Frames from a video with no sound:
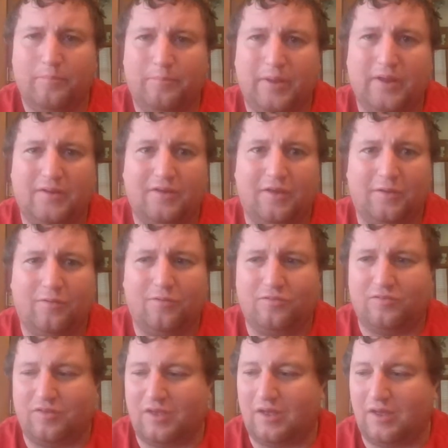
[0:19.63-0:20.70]
Big
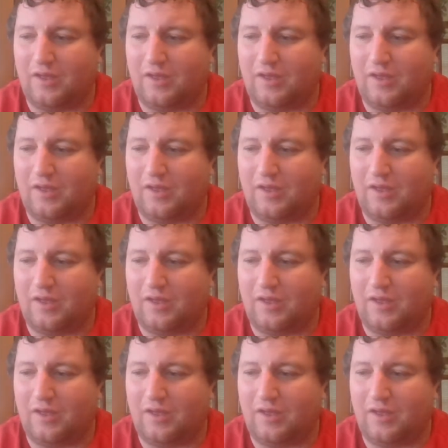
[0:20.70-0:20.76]
news: